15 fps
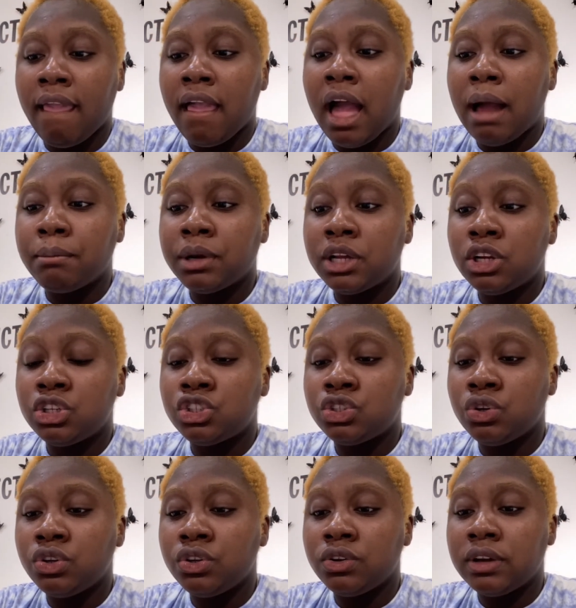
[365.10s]
I'm gonna
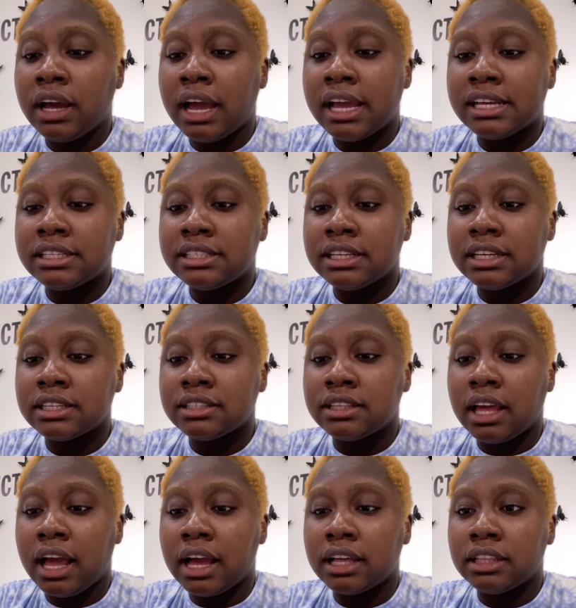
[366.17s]
show you guys
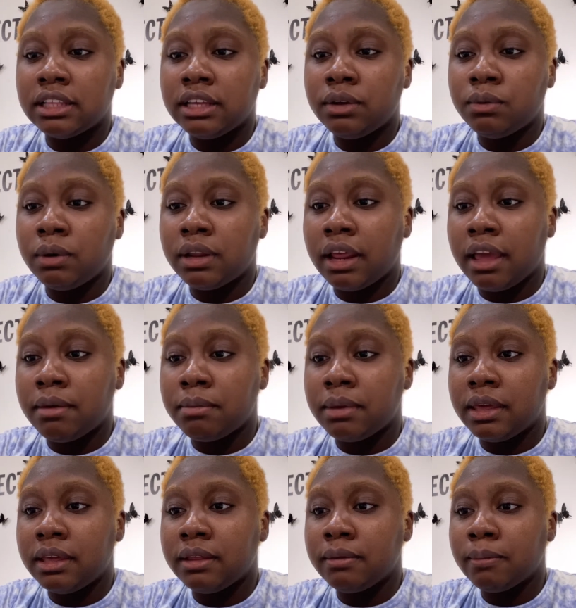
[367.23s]
exactly what I
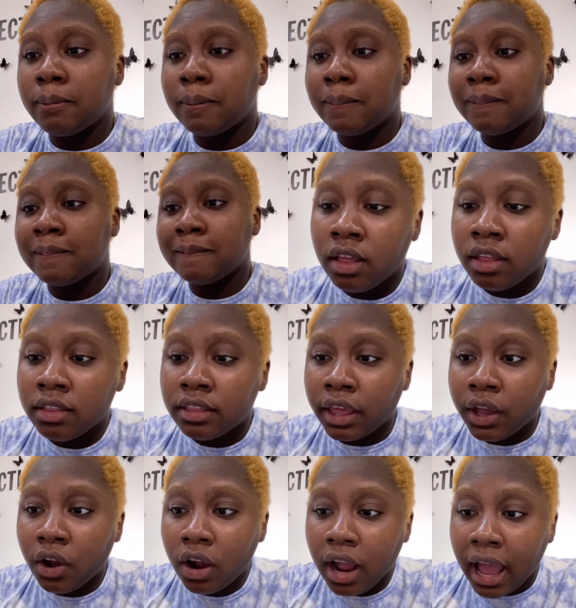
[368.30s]
mean.
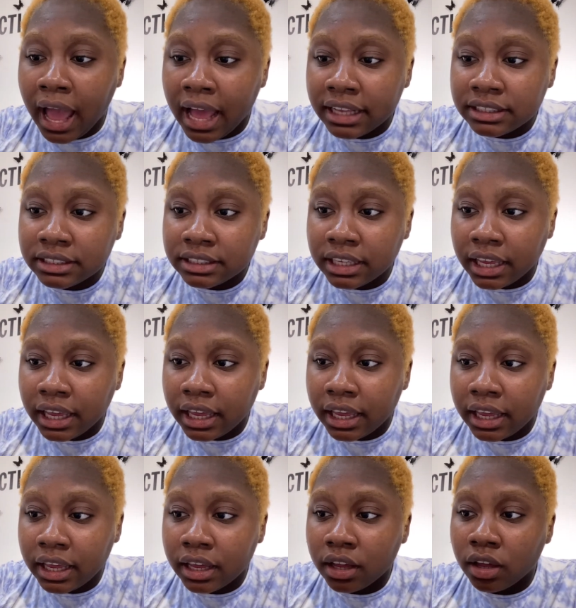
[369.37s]
They are
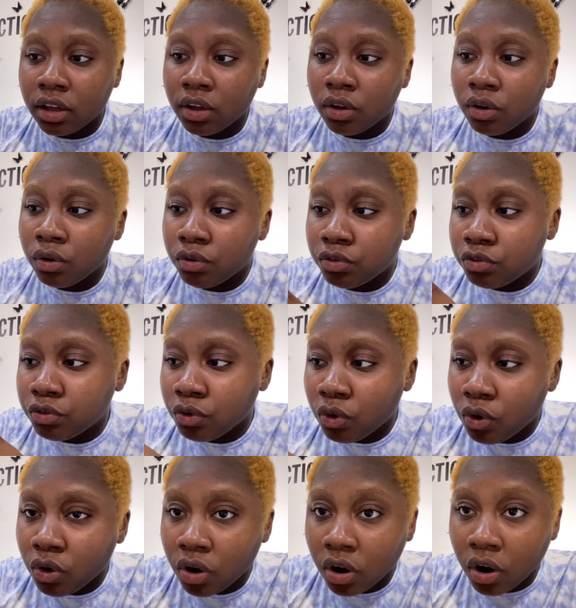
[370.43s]
asking
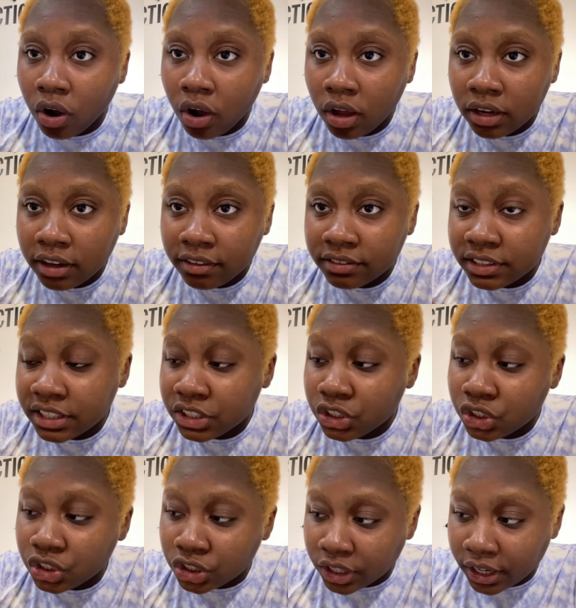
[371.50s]
for all of this
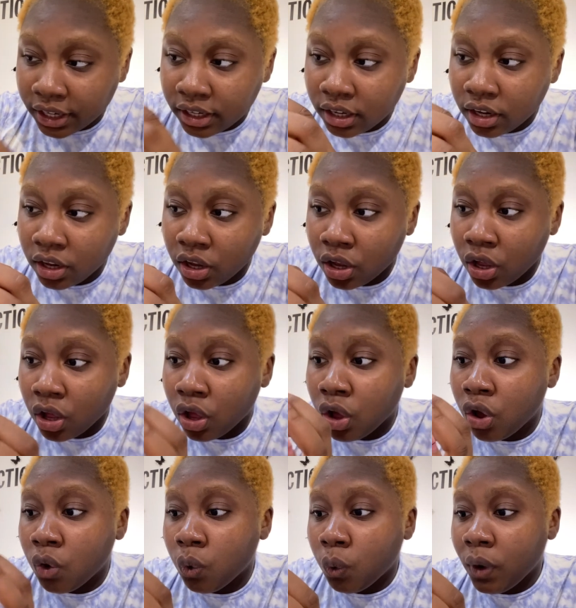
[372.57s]
shit,
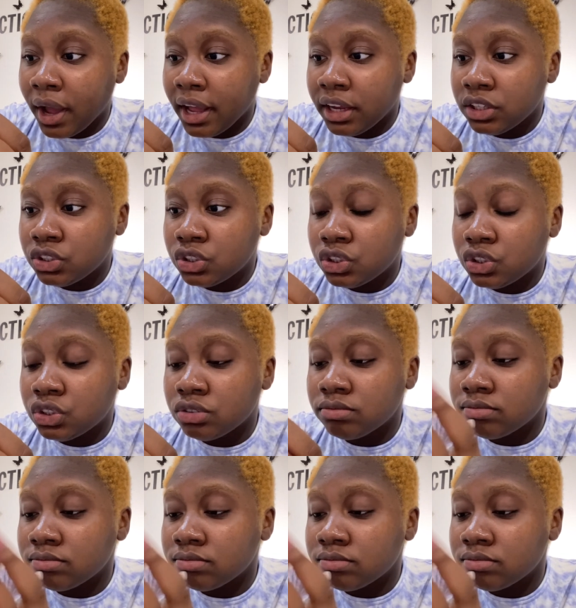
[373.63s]
which